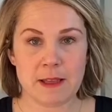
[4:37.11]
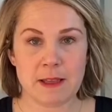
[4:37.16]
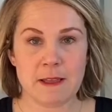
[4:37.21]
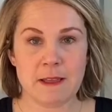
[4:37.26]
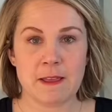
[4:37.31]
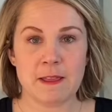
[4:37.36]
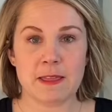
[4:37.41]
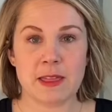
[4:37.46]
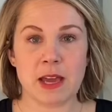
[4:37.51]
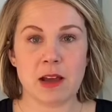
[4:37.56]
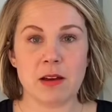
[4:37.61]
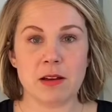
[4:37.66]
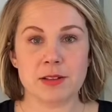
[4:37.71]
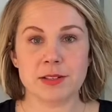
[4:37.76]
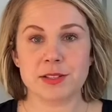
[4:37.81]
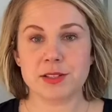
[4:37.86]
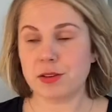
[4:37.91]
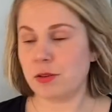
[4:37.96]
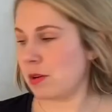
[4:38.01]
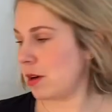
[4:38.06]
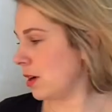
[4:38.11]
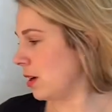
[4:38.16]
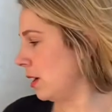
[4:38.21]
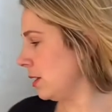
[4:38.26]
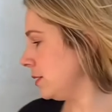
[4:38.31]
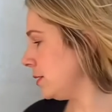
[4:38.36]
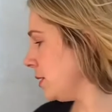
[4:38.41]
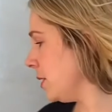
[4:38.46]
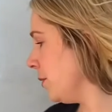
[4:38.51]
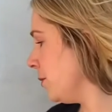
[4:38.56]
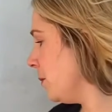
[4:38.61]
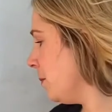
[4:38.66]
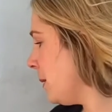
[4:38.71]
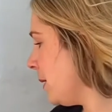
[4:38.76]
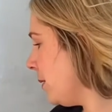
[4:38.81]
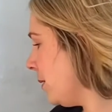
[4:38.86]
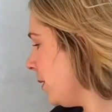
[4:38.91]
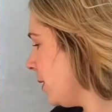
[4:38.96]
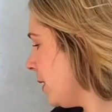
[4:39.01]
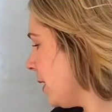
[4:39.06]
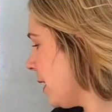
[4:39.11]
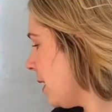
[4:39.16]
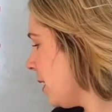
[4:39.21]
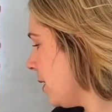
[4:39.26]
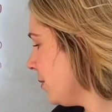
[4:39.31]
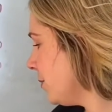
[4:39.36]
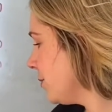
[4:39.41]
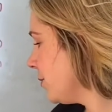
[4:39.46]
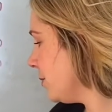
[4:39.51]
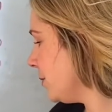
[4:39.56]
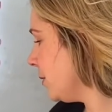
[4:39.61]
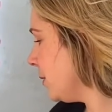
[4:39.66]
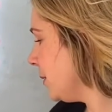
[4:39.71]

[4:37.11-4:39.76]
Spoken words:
They also are a single parent household.